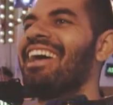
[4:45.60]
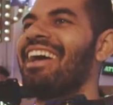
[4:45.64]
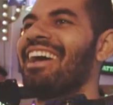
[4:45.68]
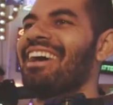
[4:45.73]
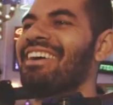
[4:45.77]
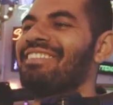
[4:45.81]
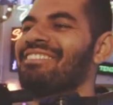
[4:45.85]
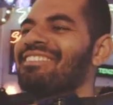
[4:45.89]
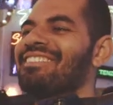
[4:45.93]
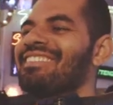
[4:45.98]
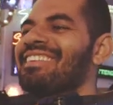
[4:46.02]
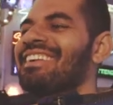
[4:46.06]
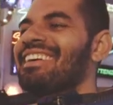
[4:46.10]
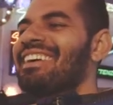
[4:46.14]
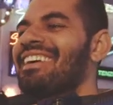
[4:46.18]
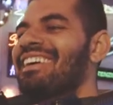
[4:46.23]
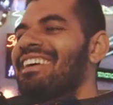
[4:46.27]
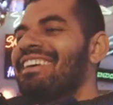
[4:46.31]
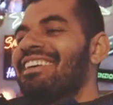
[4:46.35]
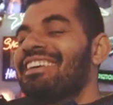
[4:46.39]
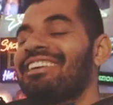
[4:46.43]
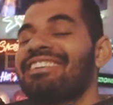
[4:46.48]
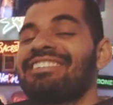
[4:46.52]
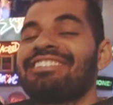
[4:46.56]

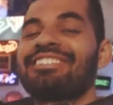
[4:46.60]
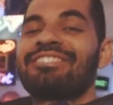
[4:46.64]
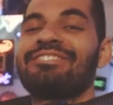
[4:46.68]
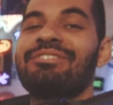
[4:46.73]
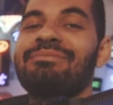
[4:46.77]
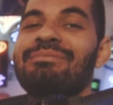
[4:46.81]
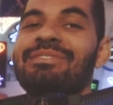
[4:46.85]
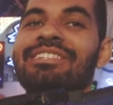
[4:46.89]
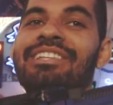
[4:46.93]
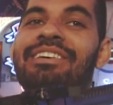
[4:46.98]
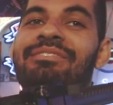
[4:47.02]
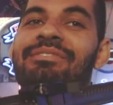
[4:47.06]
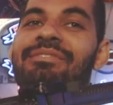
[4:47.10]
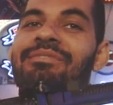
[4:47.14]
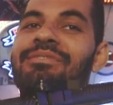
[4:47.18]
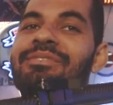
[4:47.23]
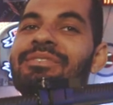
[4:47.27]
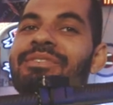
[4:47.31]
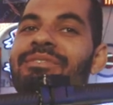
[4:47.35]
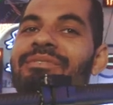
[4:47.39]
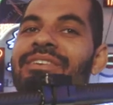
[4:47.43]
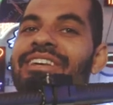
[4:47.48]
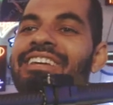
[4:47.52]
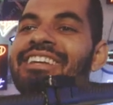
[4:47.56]
can just call me Steph if
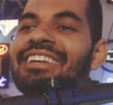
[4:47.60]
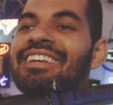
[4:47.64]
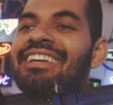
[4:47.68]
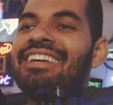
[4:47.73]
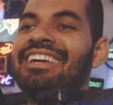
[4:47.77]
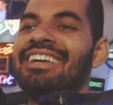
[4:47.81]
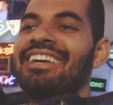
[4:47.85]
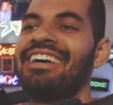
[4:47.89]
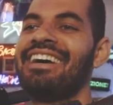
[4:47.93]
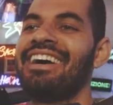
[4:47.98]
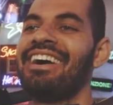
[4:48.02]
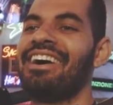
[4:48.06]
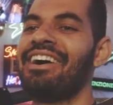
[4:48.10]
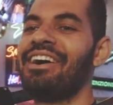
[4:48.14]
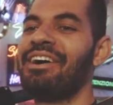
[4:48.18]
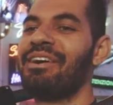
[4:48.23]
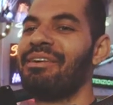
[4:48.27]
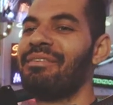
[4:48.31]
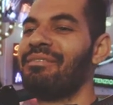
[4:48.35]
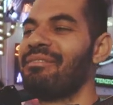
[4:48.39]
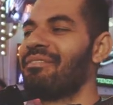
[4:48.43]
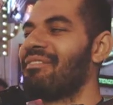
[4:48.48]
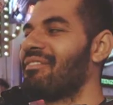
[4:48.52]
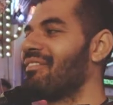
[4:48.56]
you want,
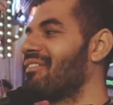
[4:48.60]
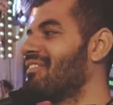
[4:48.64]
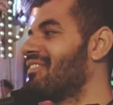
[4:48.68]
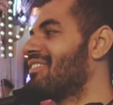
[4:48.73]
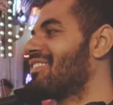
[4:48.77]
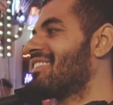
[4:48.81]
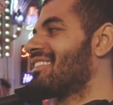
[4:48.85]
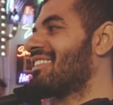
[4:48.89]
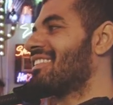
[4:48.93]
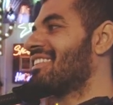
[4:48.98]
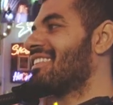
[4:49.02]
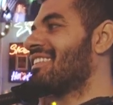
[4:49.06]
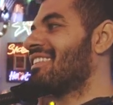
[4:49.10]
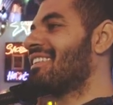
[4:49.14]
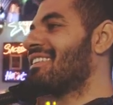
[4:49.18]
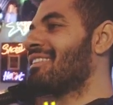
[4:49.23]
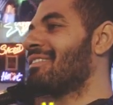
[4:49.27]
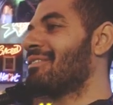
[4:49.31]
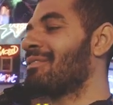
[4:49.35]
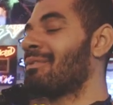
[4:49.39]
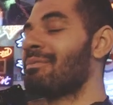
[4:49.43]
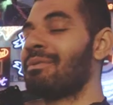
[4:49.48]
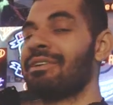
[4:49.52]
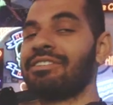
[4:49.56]
mate.
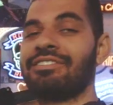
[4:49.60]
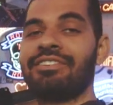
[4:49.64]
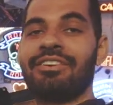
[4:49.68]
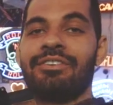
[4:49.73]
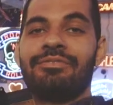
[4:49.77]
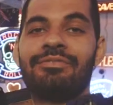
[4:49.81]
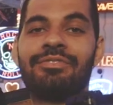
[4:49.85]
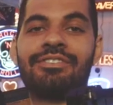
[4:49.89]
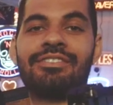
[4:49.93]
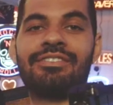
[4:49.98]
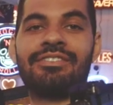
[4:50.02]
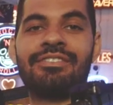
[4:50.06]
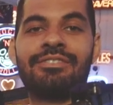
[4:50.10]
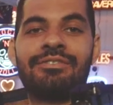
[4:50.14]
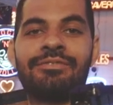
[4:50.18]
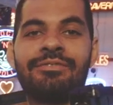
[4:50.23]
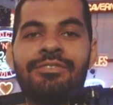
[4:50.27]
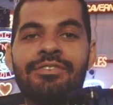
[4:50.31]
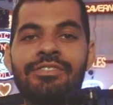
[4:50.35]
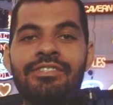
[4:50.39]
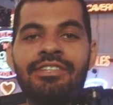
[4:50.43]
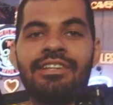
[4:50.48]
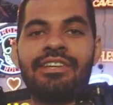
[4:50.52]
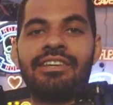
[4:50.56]
We're about to go for
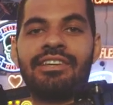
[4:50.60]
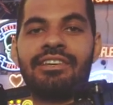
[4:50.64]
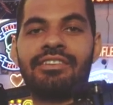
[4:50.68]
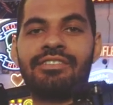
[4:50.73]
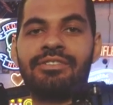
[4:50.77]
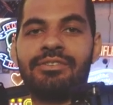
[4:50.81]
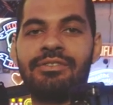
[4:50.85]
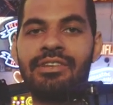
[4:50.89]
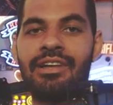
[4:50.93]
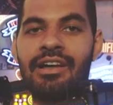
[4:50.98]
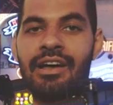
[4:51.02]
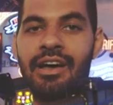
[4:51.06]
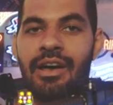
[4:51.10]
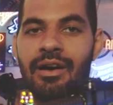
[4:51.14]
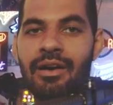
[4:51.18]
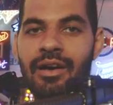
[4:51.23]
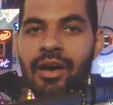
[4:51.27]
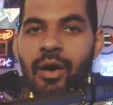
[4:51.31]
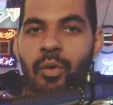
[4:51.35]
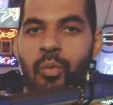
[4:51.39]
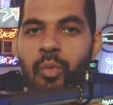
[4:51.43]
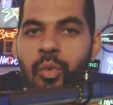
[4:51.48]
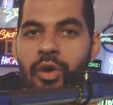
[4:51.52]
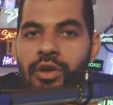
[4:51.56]
a take, doing
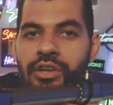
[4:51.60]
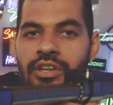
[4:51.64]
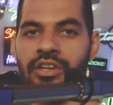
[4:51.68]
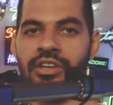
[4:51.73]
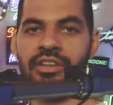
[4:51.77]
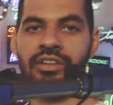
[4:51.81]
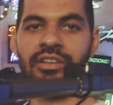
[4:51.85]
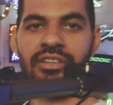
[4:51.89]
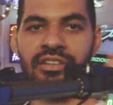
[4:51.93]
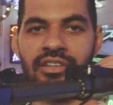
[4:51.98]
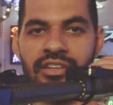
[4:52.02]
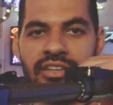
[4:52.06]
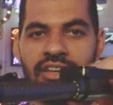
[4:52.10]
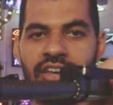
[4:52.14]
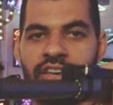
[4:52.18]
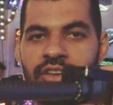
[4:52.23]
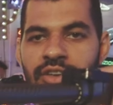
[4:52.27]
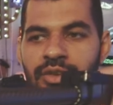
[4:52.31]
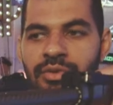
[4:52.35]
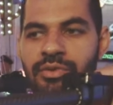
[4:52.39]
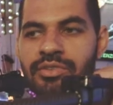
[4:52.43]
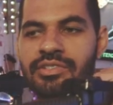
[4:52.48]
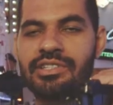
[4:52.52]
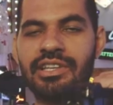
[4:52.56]
a wanna
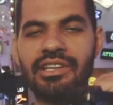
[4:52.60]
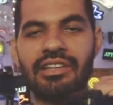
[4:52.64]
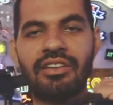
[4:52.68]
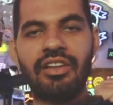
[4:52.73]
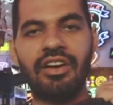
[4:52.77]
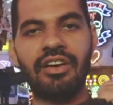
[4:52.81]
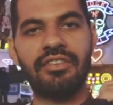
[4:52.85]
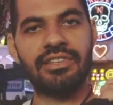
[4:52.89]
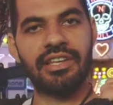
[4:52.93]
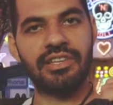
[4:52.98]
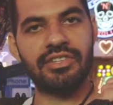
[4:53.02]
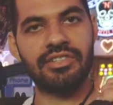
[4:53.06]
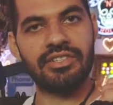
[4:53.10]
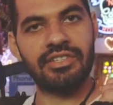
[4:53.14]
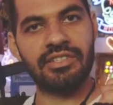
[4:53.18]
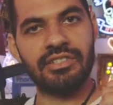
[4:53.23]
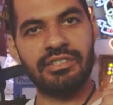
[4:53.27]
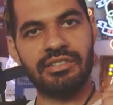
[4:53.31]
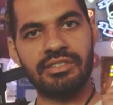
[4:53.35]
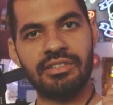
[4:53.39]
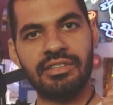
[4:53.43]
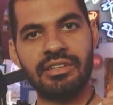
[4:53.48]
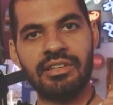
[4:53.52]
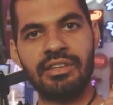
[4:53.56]
acoustic live
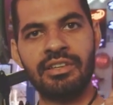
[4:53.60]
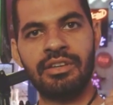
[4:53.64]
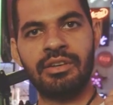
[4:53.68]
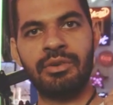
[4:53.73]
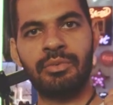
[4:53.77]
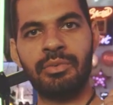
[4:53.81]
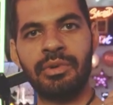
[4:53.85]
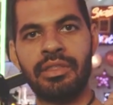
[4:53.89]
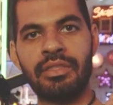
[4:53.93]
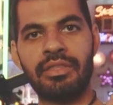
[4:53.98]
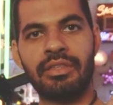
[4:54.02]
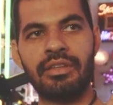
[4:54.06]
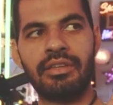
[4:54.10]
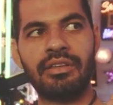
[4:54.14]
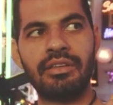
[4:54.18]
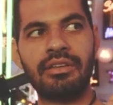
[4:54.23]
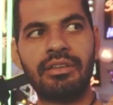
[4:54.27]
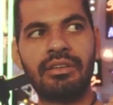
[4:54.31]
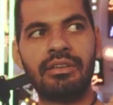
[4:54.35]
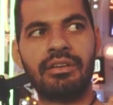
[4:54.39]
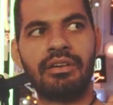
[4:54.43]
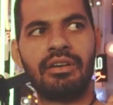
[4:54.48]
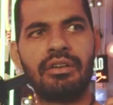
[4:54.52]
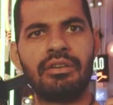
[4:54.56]
session with
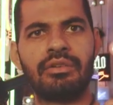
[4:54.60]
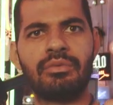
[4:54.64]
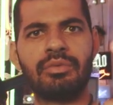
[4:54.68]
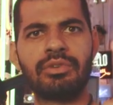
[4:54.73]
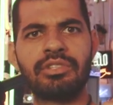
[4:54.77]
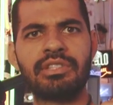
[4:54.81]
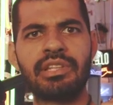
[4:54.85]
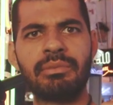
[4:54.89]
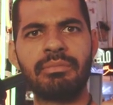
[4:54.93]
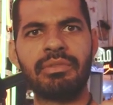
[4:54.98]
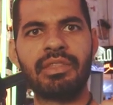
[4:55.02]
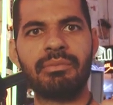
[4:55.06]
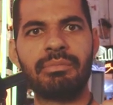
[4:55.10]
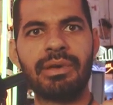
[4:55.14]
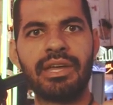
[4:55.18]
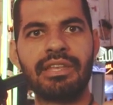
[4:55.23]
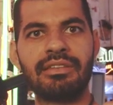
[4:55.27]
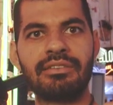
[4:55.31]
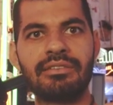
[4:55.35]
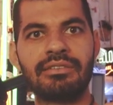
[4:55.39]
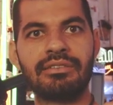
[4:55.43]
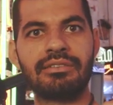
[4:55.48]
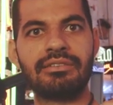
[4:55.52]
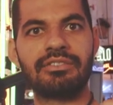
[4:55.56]
what's the name of the
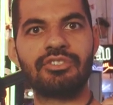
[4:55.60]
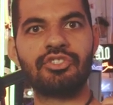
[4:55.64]
band?